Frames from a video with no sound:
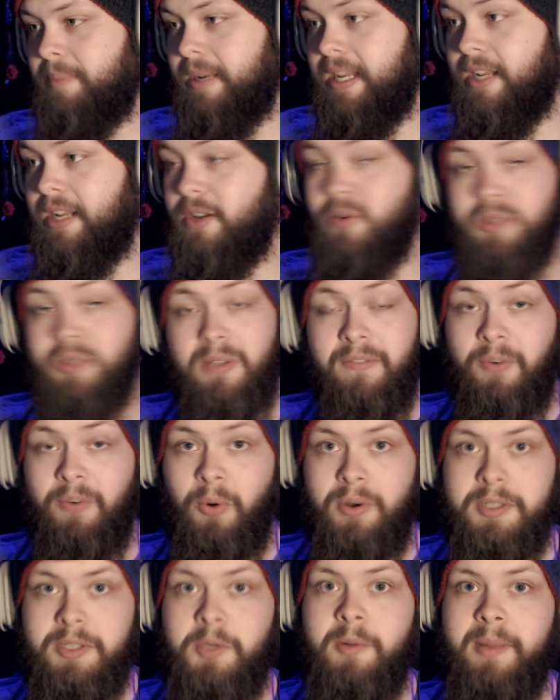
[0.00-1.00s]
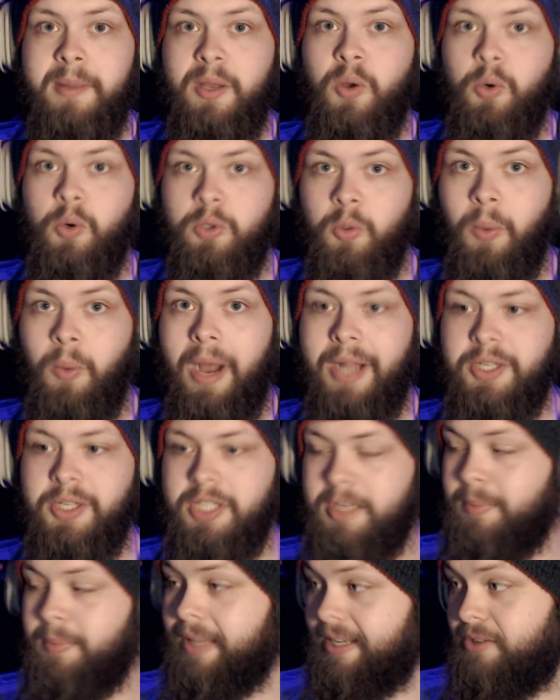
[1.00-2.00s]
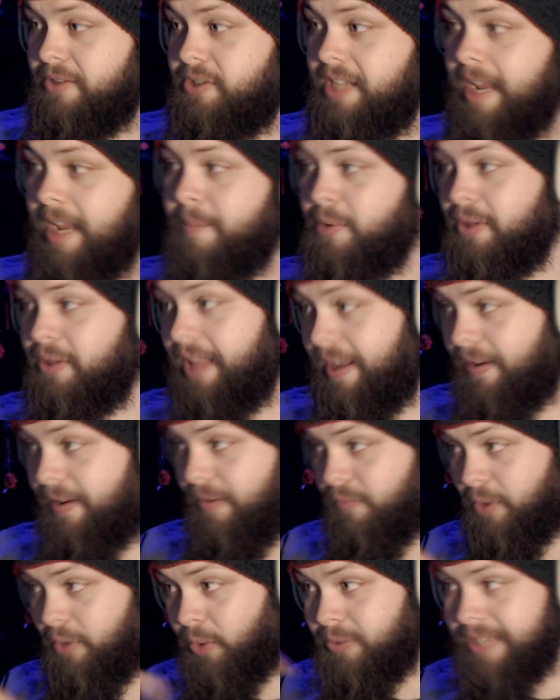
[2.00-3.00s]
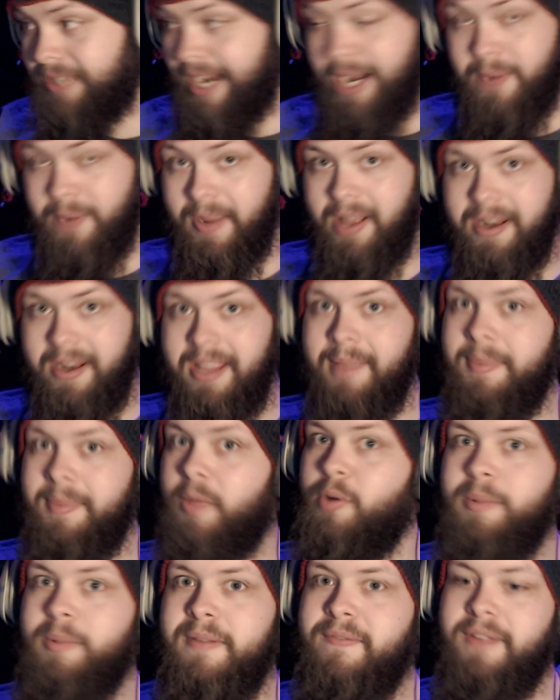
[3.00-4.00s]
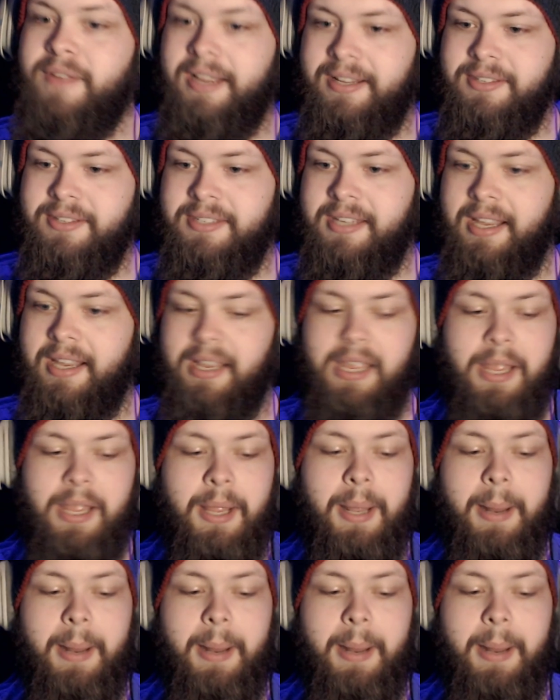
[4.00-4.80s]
But he could use the Force. It would have been cool to watch him like a saber, like rotating around him. That would have been fucking sick.